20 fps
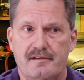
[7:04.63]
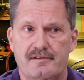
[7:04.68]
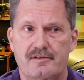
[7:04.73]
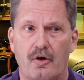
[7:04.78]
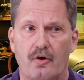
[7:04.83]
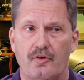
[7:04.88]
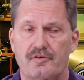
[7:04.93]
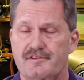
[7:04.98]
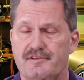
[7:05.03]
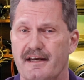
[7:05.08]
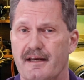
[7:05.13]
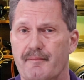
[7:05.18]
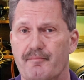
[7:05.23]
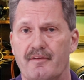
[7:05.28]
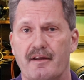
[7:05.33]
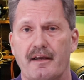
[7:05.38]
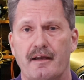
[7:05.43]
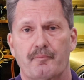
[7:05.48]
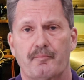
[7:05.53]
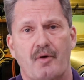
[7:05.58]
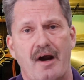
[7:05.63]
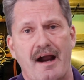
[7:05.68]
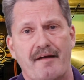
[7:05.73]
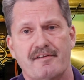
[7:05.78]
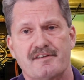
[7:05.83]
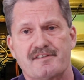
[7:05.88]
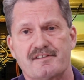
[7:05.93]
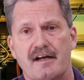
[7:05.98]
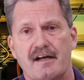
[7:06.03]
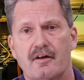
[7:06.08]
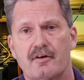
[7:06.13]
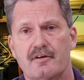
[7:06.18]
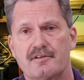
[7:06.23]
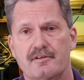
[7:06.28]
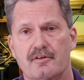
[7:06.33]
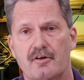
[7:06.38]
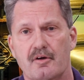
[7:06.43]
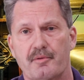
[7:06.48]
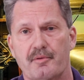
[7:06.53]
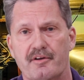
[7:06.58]
So same thing, private seller is
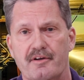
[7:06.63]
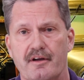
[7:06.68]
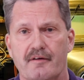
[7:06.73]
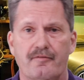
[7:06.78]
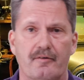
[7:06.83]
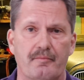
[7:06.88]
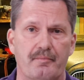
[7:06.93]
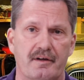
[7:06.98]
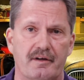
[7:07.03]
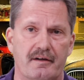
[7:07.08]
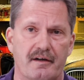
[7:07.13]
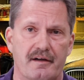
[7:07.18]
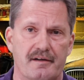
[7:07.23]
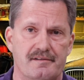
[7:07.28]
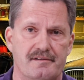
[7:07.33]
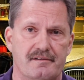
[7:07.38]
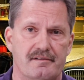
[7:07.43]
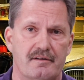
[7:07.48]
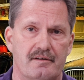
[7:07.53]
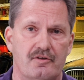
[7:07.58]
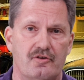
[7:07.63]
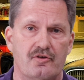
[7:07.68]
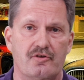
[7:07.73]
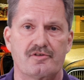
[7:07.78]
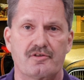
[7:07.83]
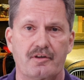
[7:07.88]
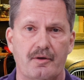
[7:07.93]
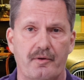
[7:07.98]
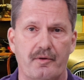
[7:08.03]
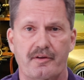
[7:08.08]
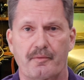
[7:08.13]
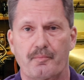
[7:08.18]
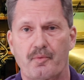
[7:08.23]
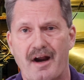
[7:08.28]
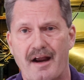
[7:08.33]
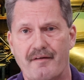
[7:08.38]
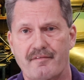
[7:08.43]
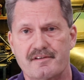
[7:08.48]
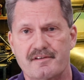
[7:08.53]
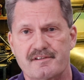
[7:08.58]
a little bit different because usually with a
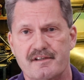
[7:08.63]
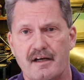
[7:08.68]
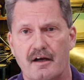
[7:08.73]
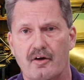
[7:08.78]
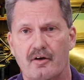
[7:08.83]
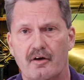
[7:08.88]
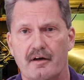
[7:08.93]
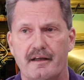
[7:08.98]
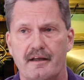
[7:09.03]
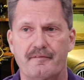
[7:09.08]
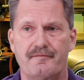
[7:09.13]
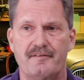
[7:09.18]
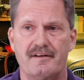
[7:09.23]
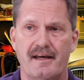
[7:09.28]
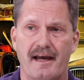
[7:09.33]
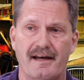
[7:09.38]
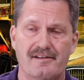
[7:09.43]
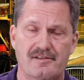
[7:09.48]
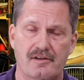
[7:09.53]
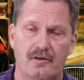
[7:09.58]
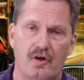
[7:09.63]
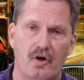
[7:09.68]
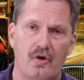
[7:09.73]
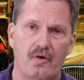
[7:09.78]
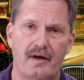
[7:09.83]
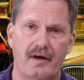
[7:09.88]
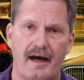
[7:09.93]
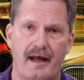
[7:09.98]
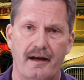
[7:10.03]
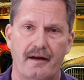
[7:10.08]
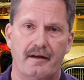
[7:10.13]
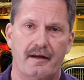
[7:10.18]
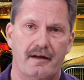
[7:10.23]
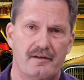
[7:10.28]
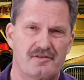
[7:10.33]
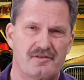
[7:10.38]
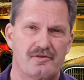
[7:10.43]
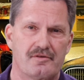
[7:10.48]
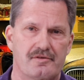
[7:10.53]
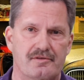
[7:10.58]
private seller, if he has a loan on it,
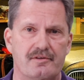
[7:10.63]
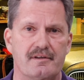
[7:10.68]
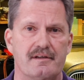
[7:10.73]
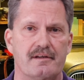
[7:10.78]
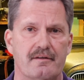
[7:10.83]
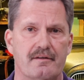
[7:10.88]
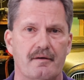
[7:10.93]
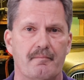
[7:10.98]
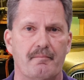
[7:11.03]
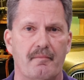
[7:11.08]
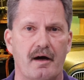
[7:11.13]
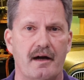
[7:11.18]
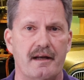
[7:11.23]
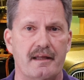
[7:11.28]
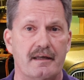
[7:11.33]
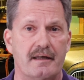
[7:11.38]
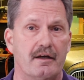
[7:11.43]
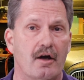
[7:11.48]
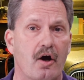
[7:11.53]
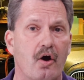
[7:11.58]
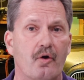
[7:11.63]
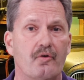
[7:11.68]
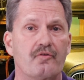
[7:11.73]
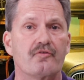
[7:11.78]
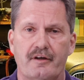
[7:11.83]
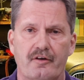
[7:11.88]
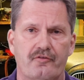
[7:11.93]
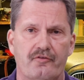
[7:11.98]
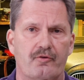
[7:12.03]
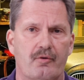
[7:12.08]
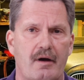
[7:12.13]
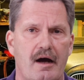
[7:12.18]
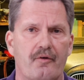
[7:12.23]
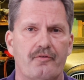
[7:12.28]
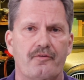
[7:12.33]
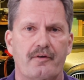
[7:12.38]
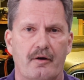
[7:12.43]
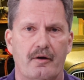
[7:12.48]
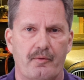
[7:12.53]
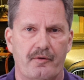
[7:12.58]
it's usually the money he owes. Deals are
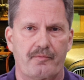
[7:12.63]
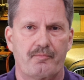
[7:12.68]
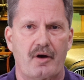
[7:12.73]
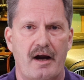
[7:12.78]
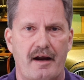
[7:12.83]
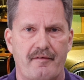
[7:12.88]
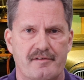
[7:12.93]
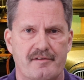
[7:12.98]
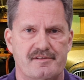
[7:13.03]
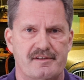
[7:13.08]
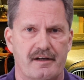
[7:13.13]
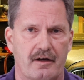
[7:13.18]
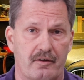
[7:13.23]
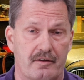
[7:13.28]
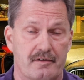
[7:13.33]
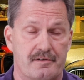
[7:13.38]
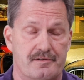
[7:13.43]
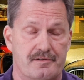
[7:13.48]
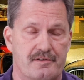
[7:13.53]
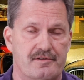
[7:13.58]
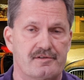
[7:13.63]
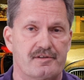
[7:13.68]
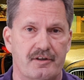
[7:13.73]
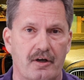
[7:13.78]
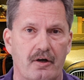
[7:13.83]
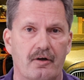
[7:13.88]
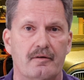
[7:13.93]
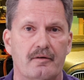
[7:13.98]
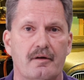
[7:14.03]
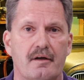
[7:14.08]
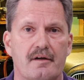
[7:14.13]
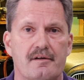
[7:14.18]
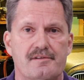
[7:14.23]
out there with private sellers still.